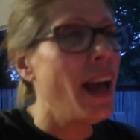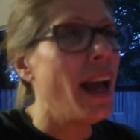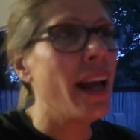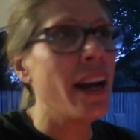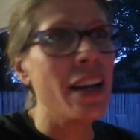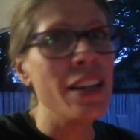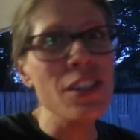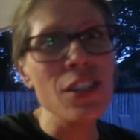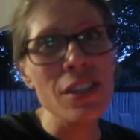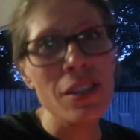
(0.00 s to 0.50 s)

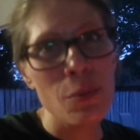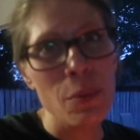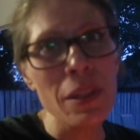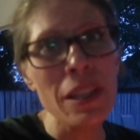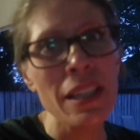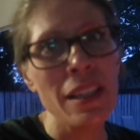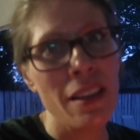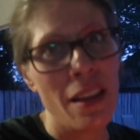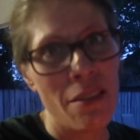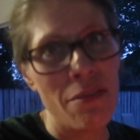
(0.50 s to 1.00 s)
and i just
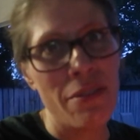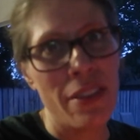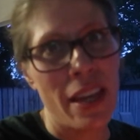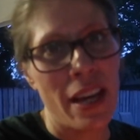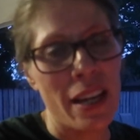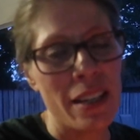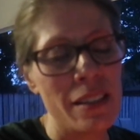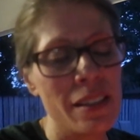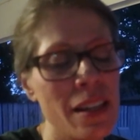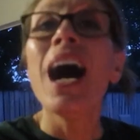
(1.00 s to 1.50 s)
really love
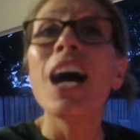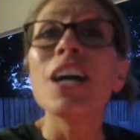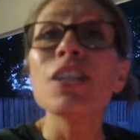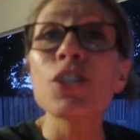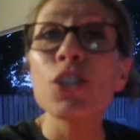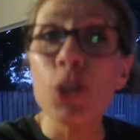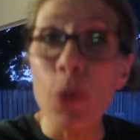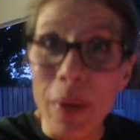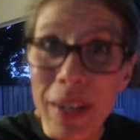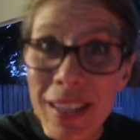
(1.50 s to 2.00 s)
that
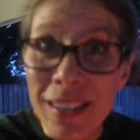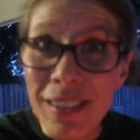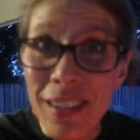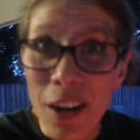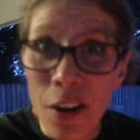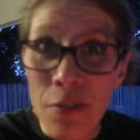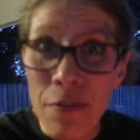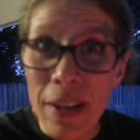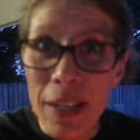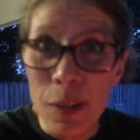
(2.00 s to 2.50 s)
join us in
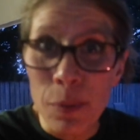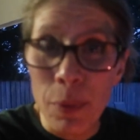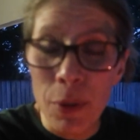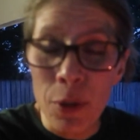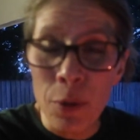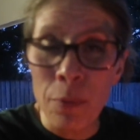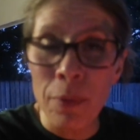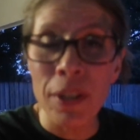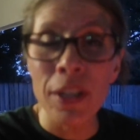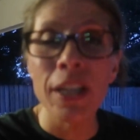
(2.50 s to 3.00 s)
our facebook
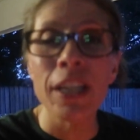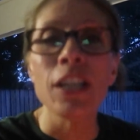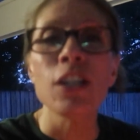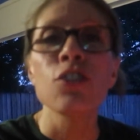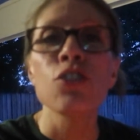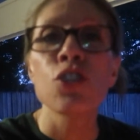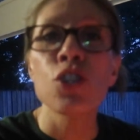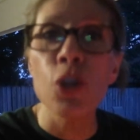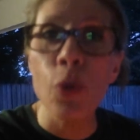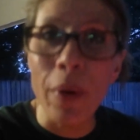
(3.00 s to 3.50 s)
community
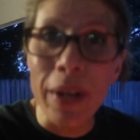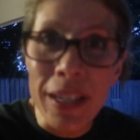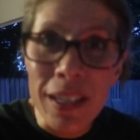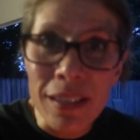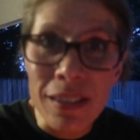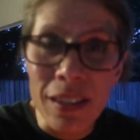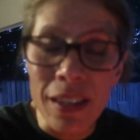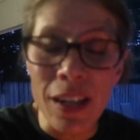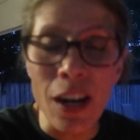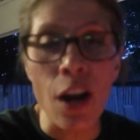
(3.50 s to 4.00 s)
join
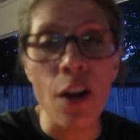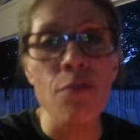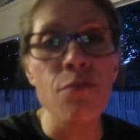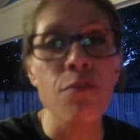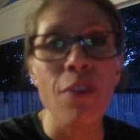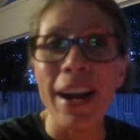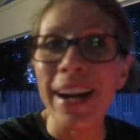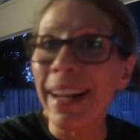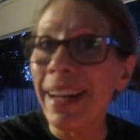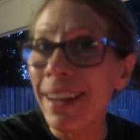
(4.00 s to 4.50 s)
us in our
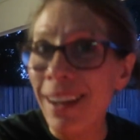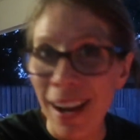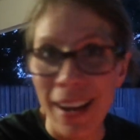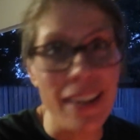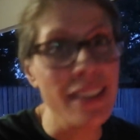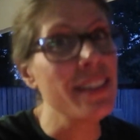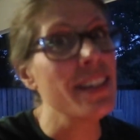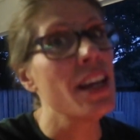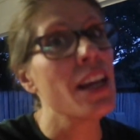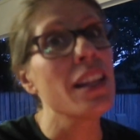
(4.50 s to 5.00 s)
friday
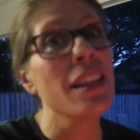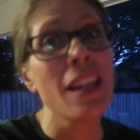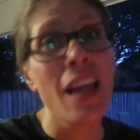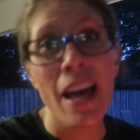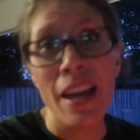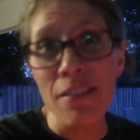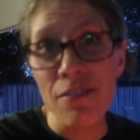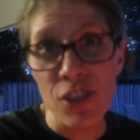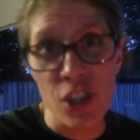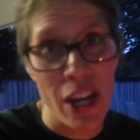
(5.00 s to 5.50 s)
night
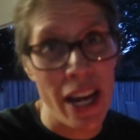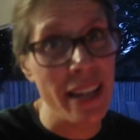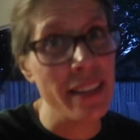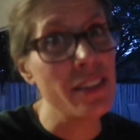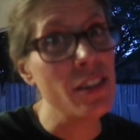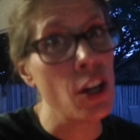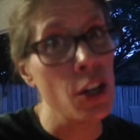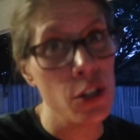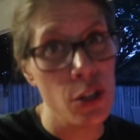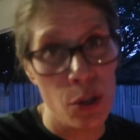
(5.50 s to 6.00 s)
live
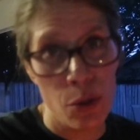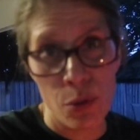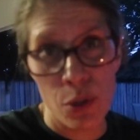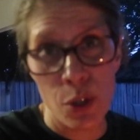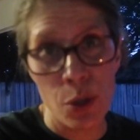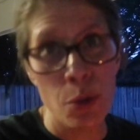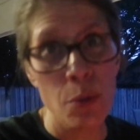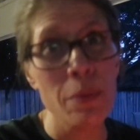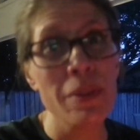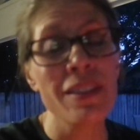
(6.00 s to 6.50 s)
chats on
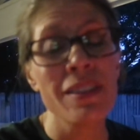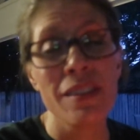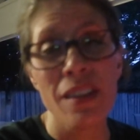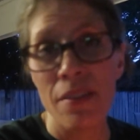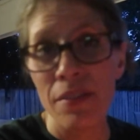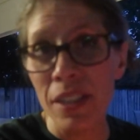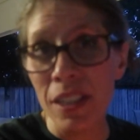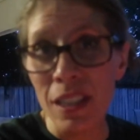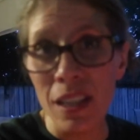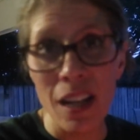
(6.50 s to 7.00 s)
youtube
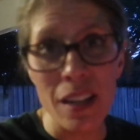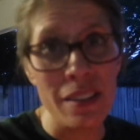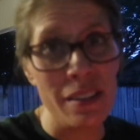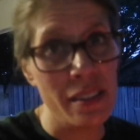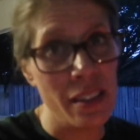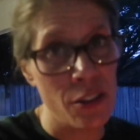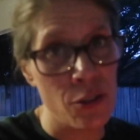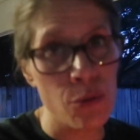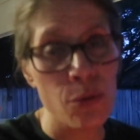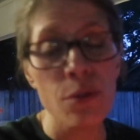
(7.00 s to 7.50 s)
7 o'clock
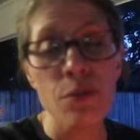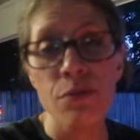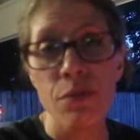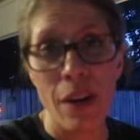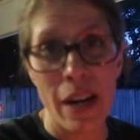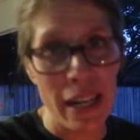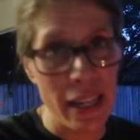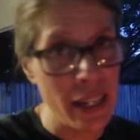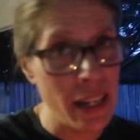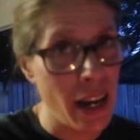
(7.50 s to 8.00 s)
central
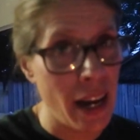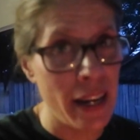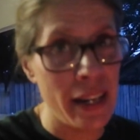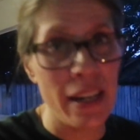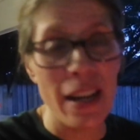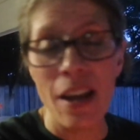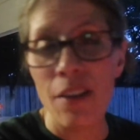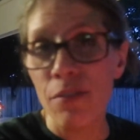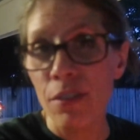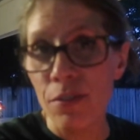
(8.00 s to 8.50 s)
friday night
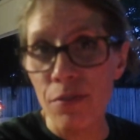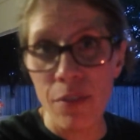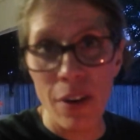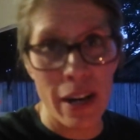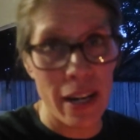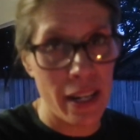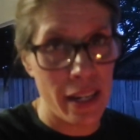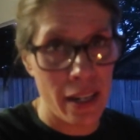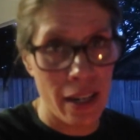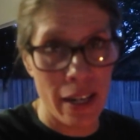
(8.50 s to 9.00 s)
every
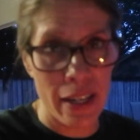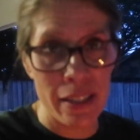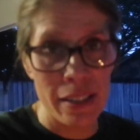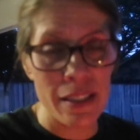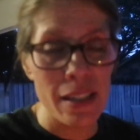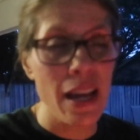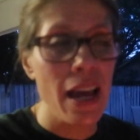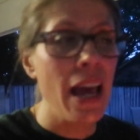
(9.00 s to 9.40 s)
friday night